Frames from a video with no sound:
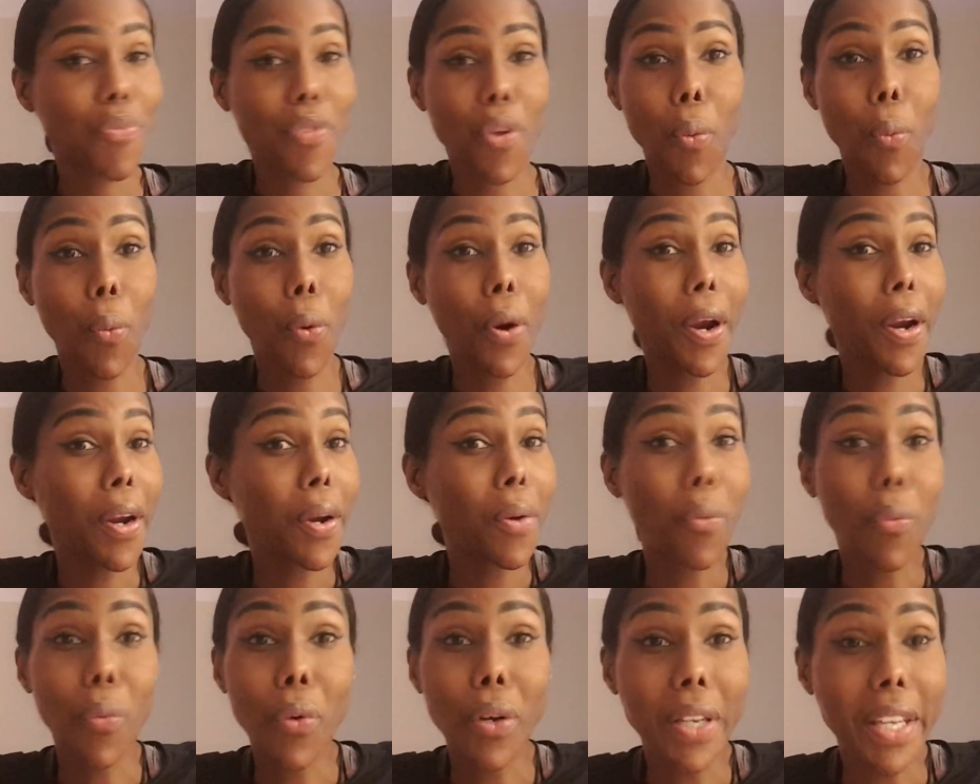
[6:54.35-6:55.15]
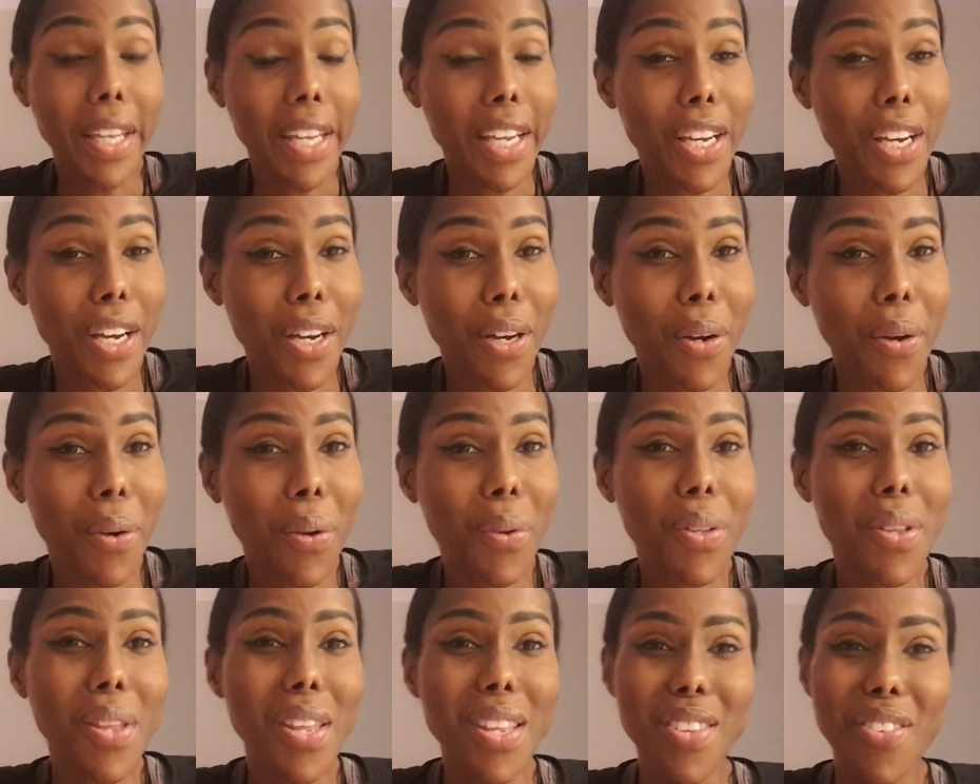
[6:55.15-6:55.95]
Where will he
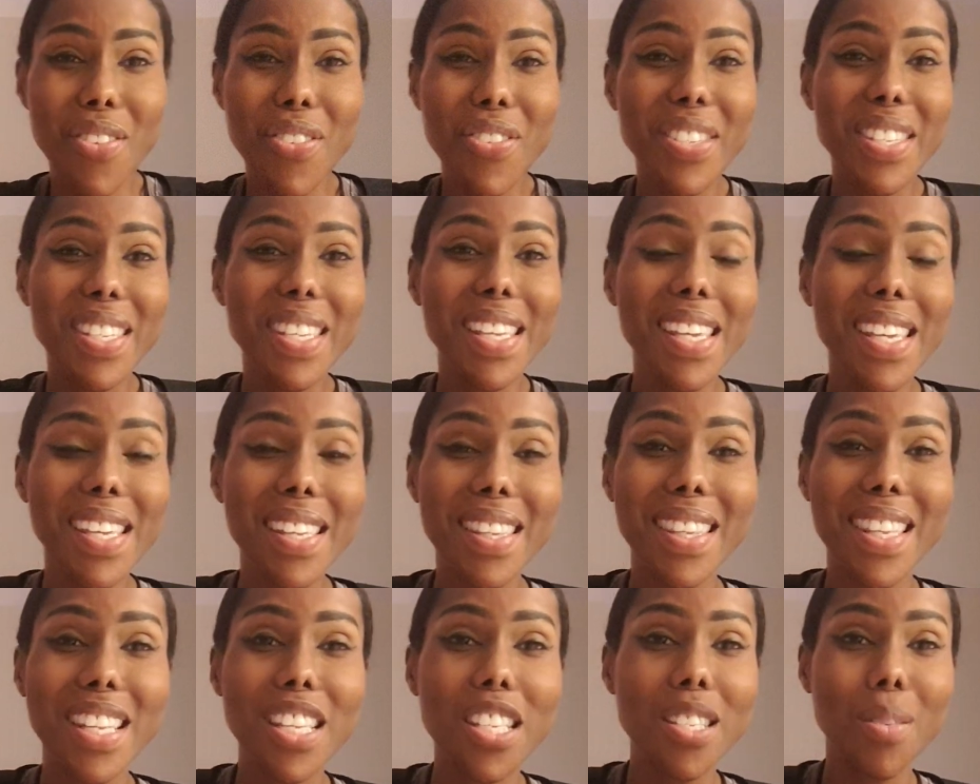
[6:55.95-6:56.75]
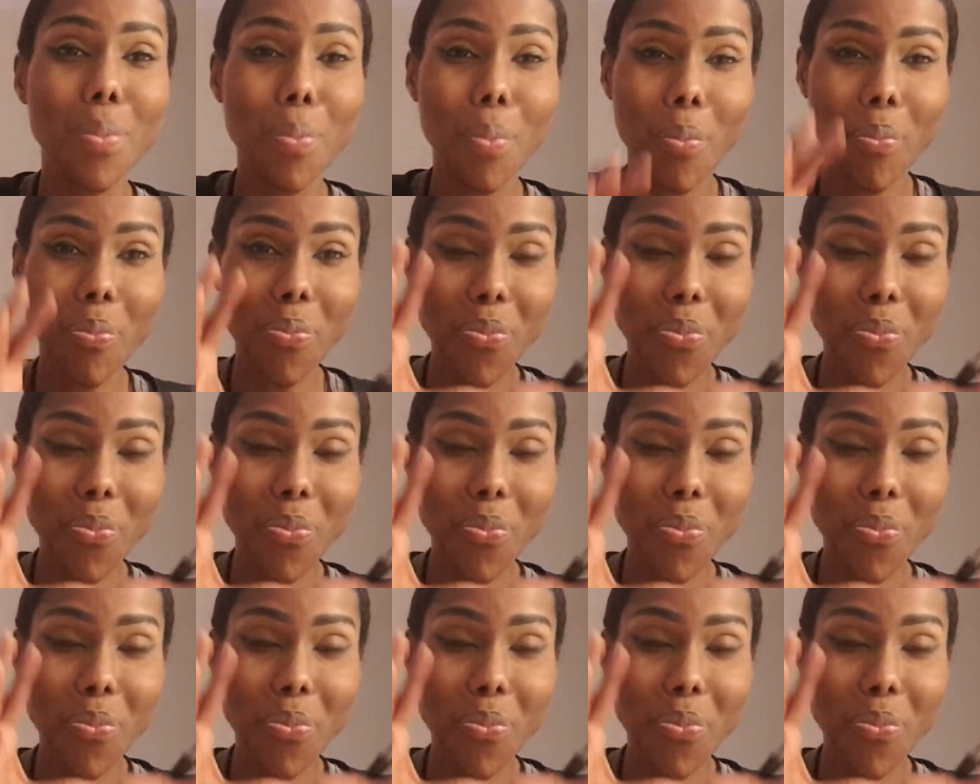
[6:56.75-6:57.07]
go? You see, this